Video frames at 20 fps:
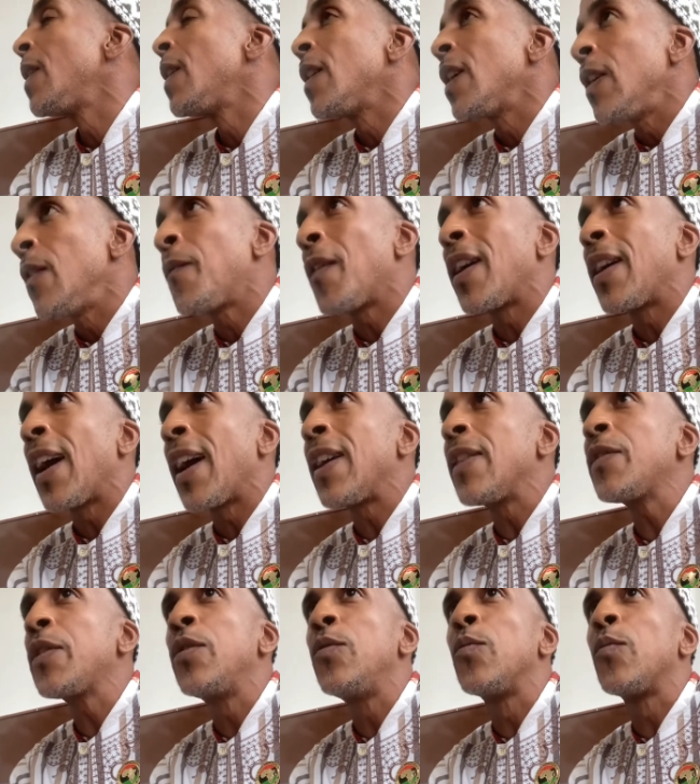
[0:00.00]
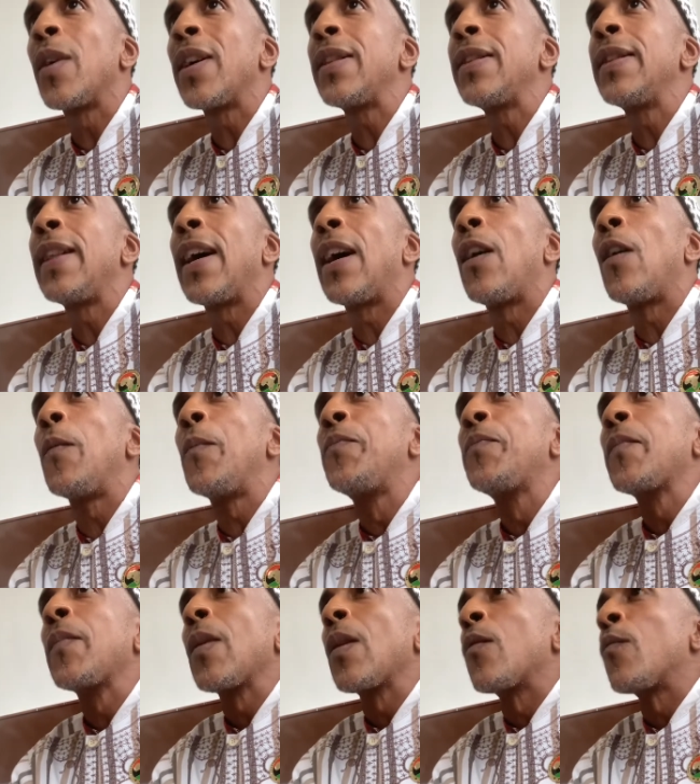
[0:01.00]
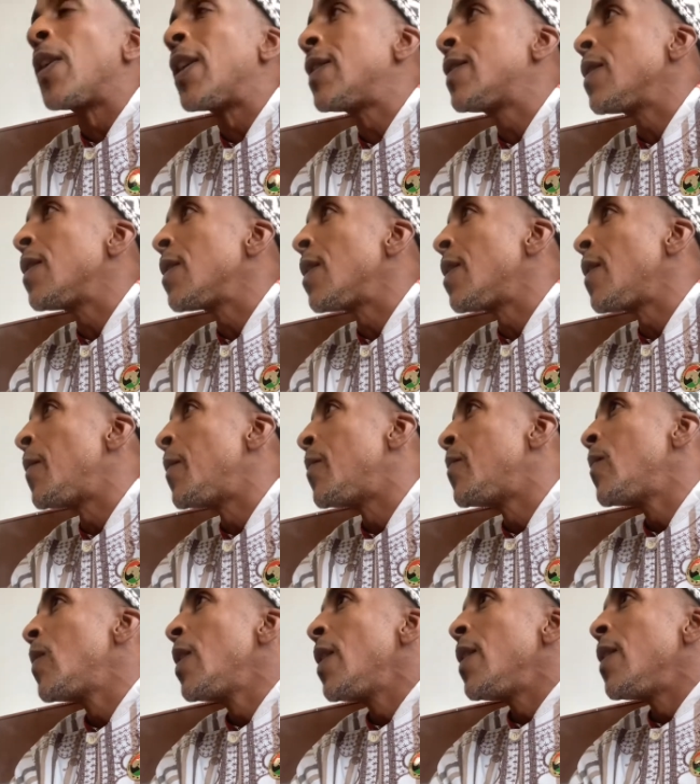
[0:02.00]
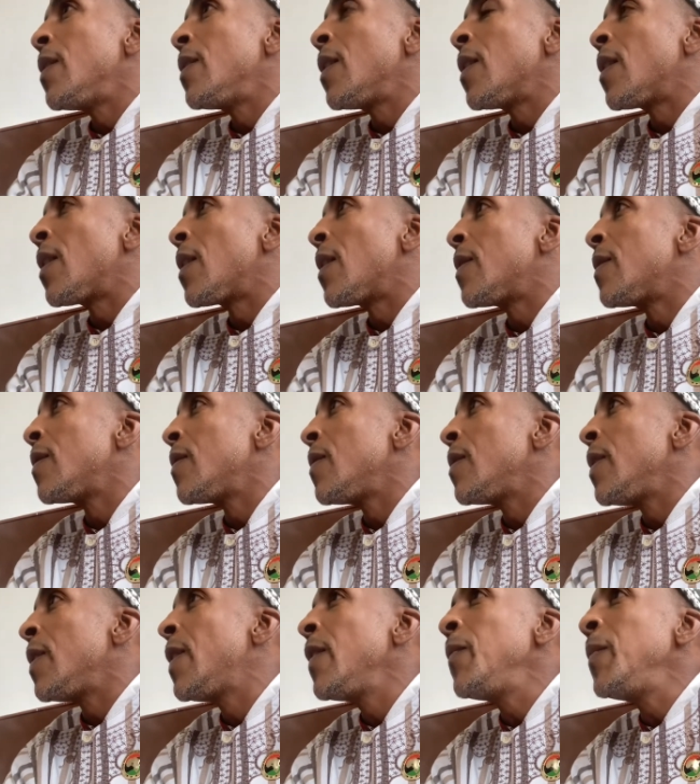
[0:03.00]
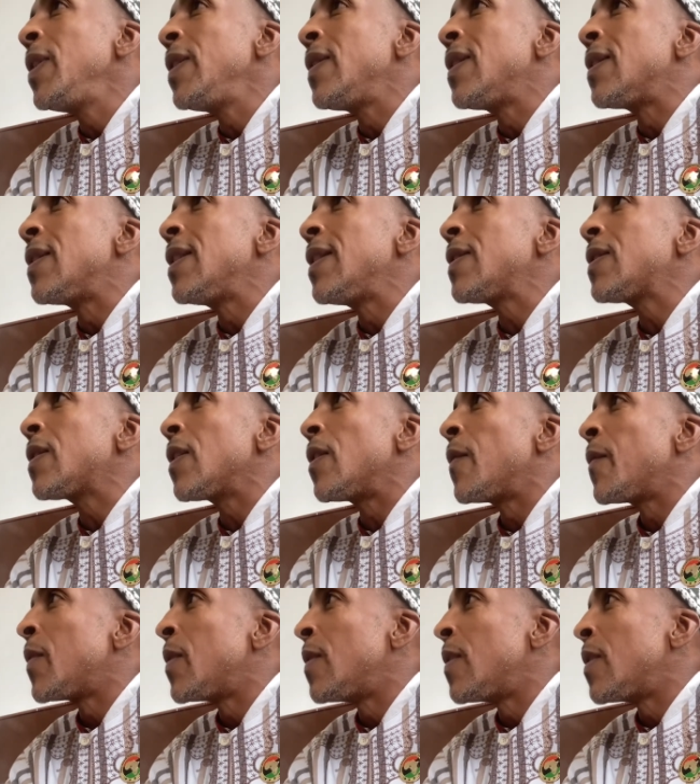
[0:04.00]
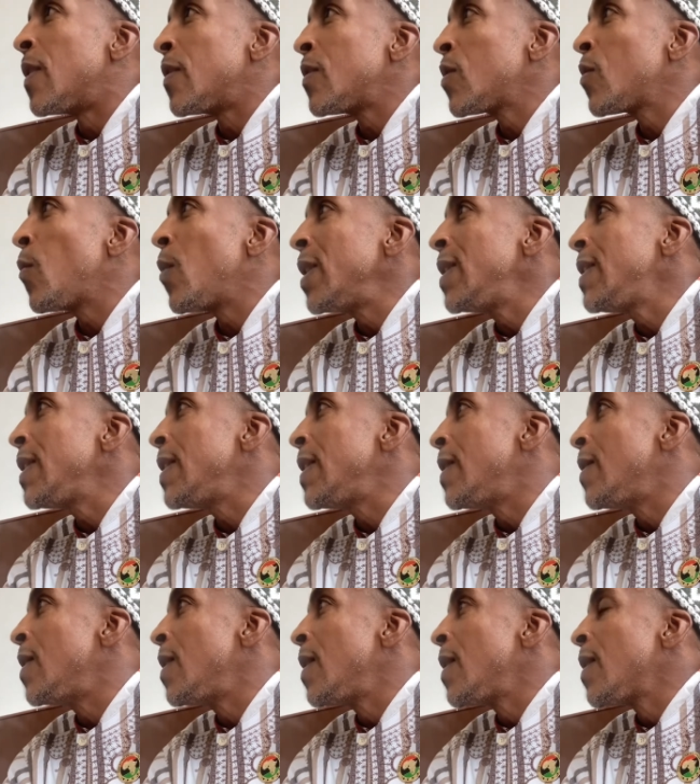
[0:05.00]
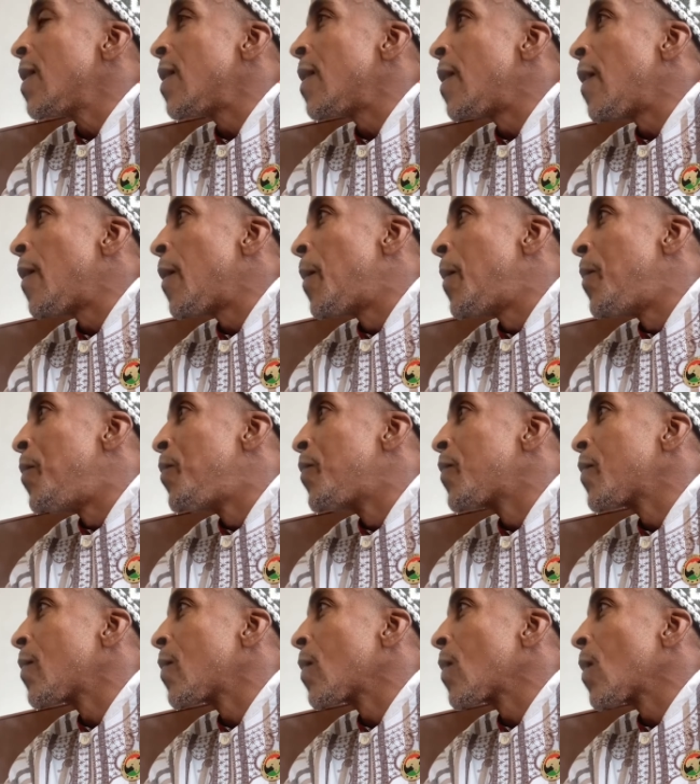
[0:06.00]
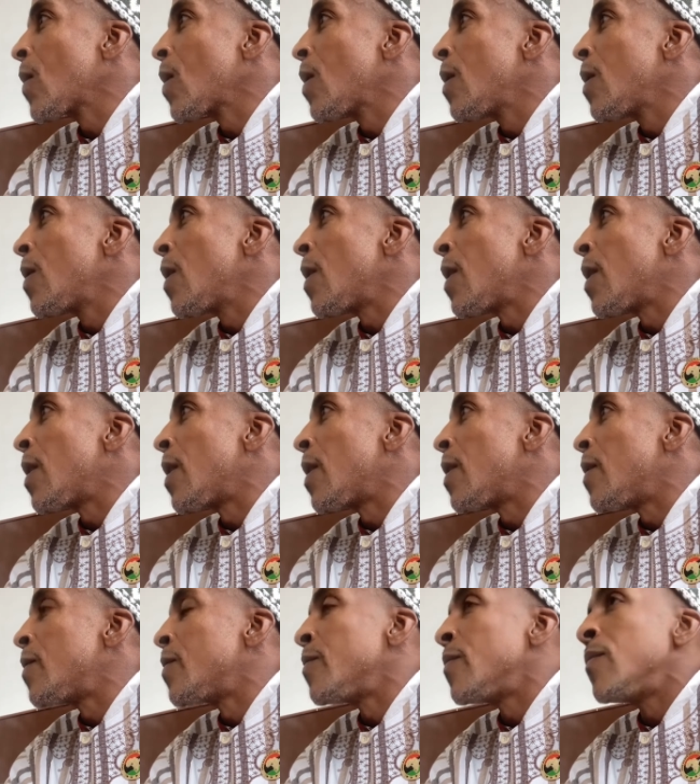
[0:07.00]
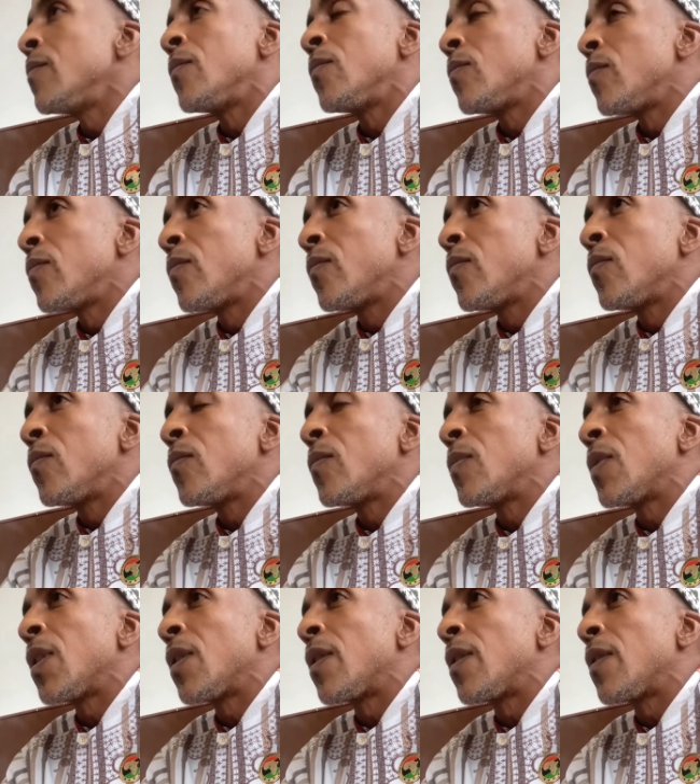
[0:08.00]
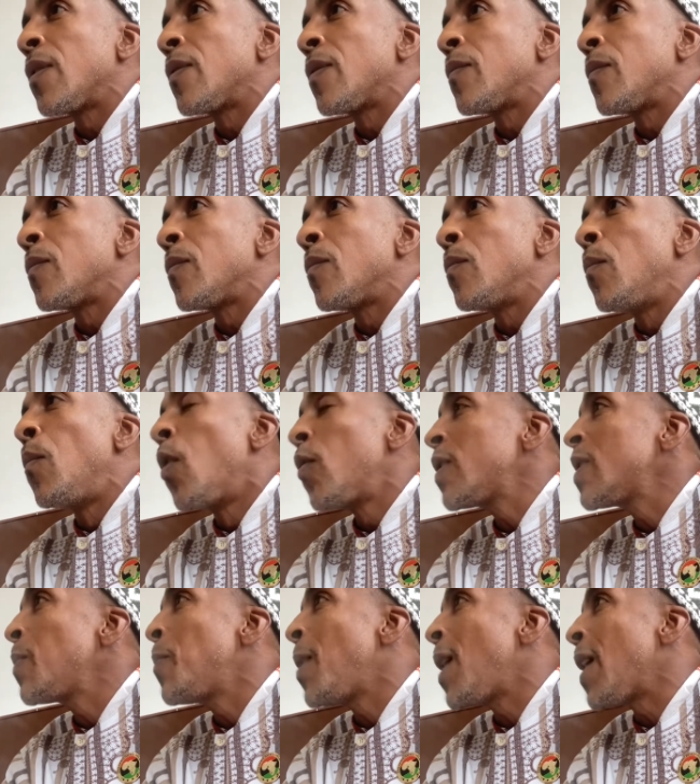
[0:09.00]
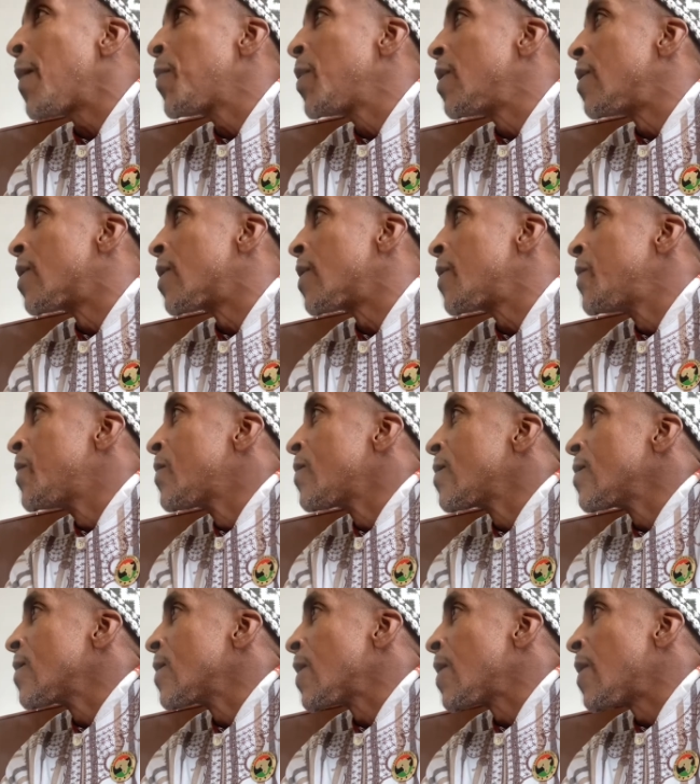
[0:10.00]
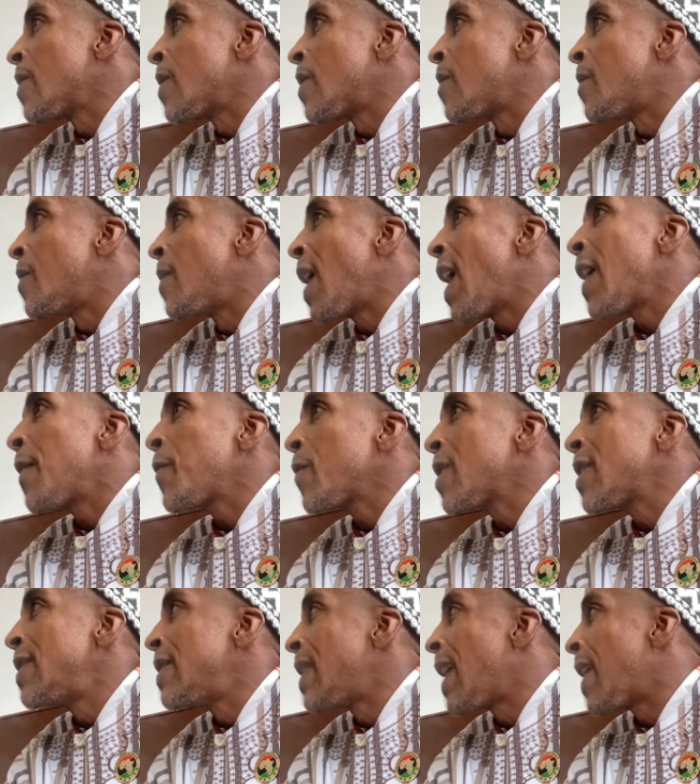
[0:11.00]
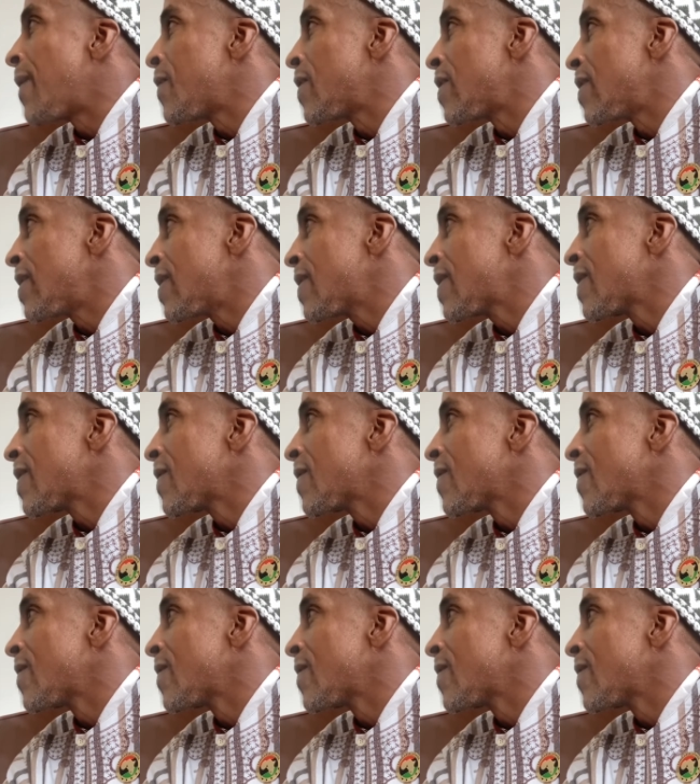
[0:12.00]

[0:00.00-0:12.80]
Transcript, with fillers: If I ask you right now, right, um, uh, give me the list of the 20 um, uh, uh, most popular um, African novelists,